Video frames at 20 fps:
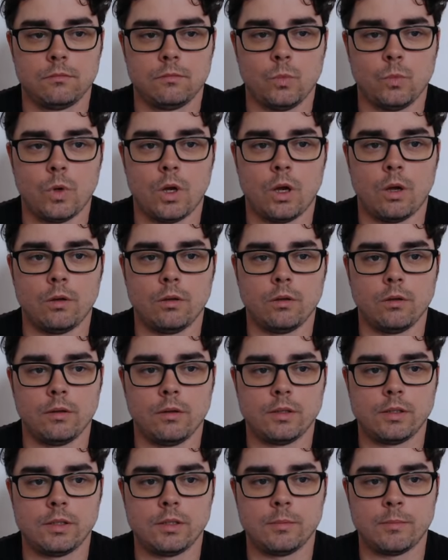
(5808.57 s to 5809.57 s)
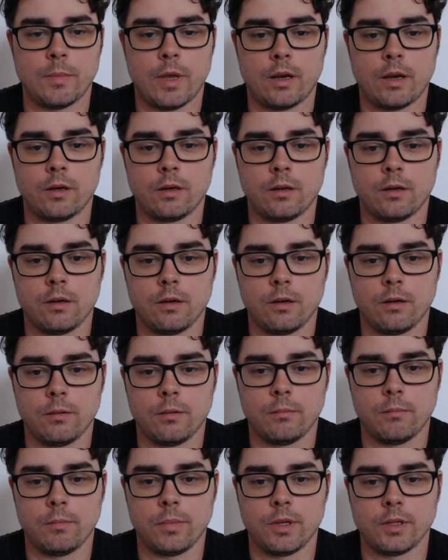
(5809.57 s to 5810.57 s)
Well, this is better,
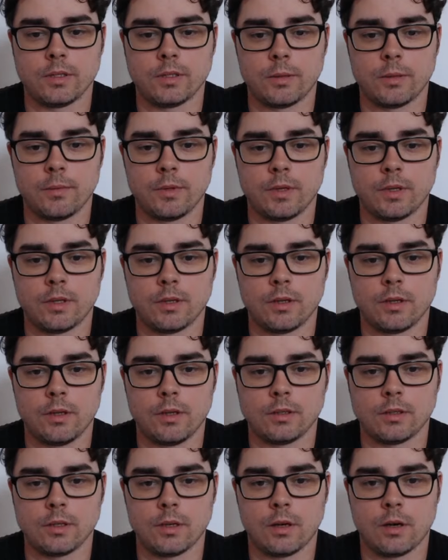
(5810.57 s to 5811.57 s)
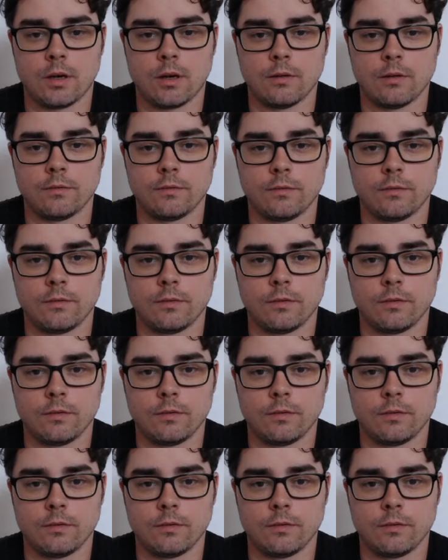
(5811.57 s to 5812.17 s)
but something is off.